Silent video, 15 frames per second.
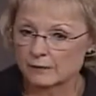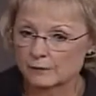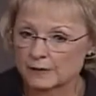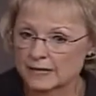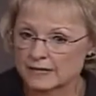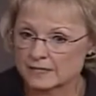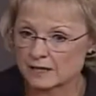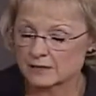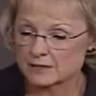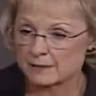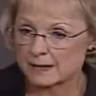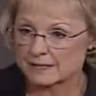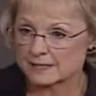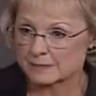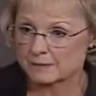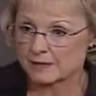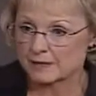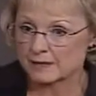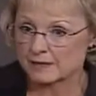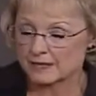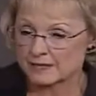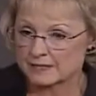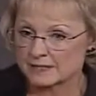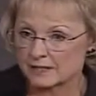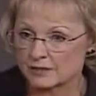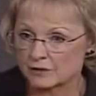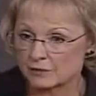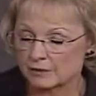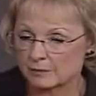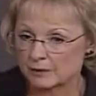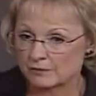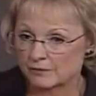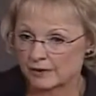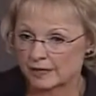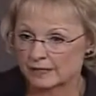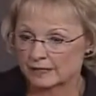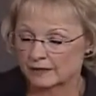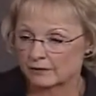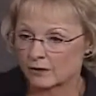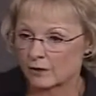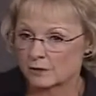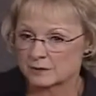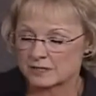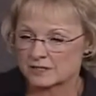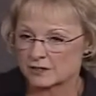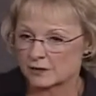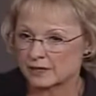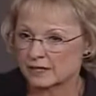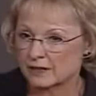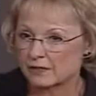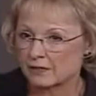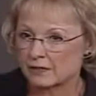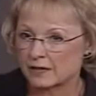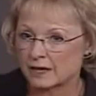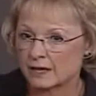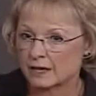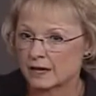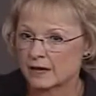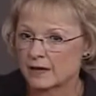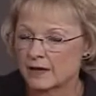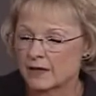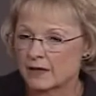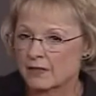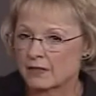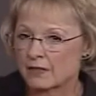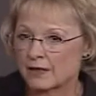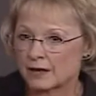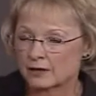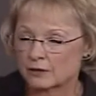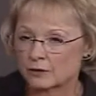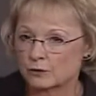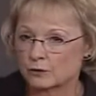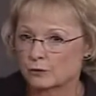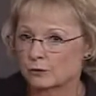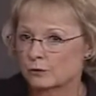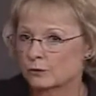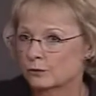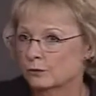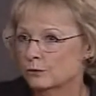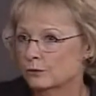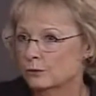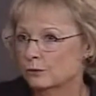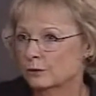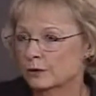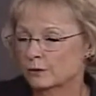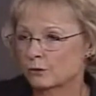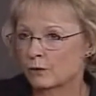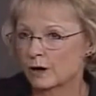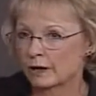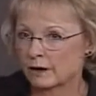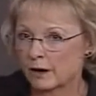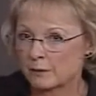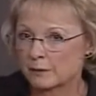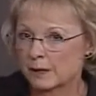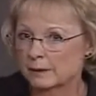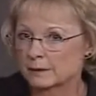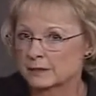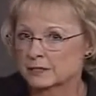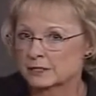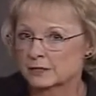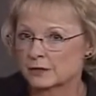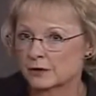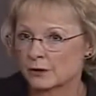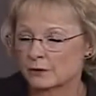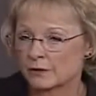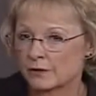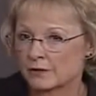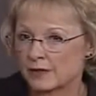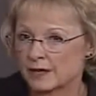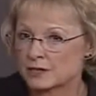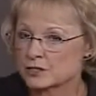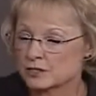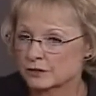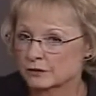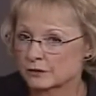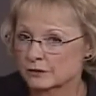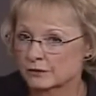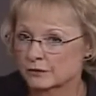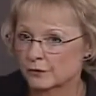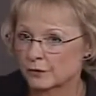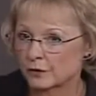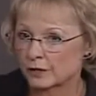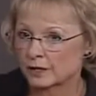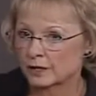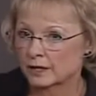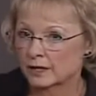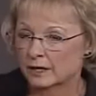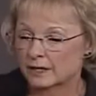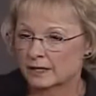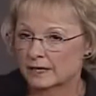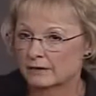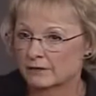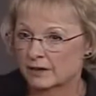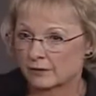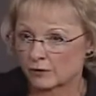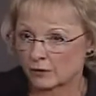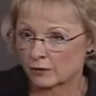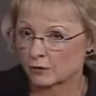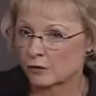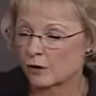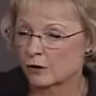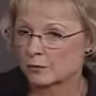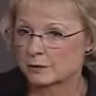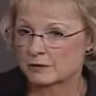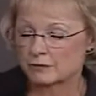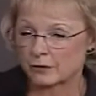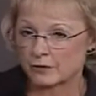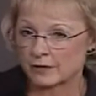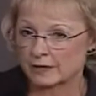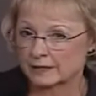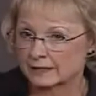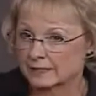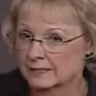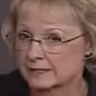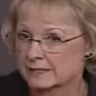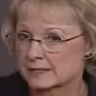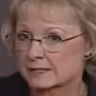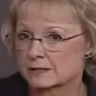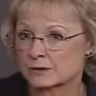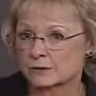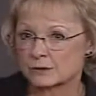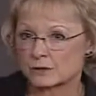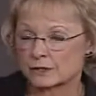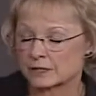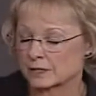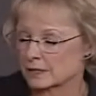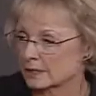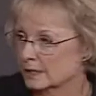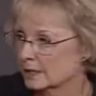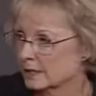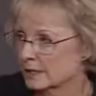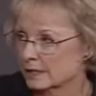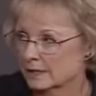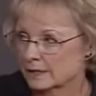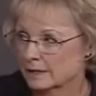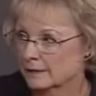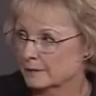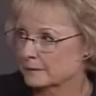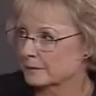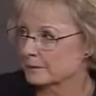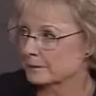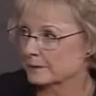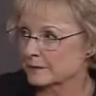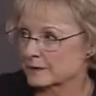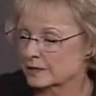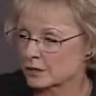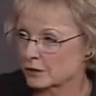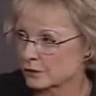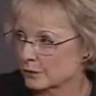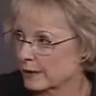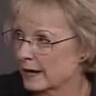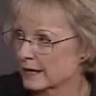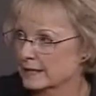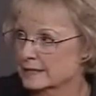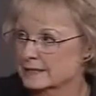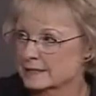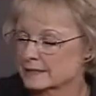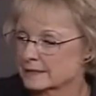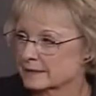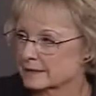We had talked about some of the things that you have been finding in the homes. Is there anything that you would want our public to know that they should look for, even in their own home, before they list or correct?